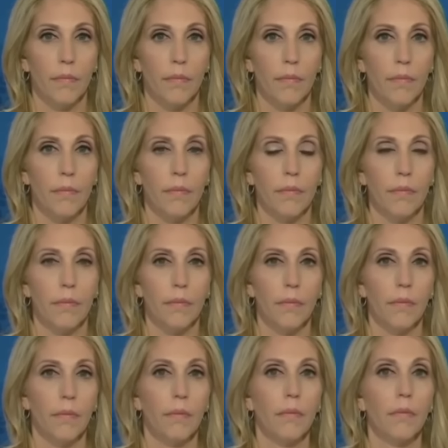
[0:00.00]

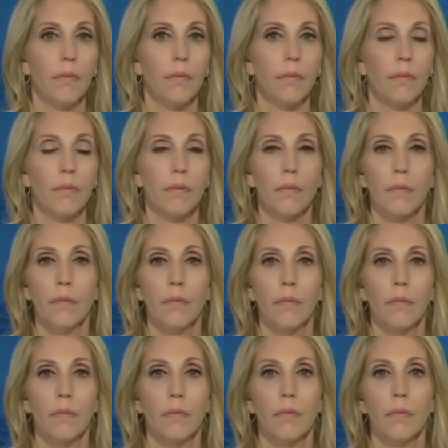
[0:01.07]

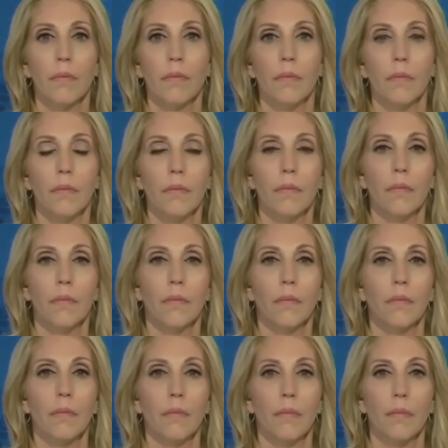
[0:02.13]

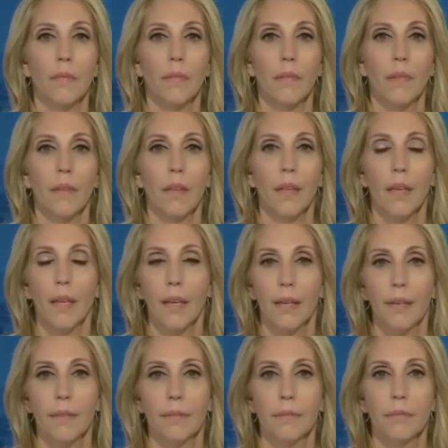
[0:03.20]

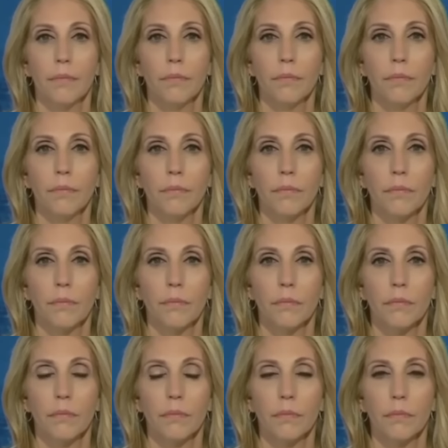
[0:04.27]
No words are spoken by the person on screen.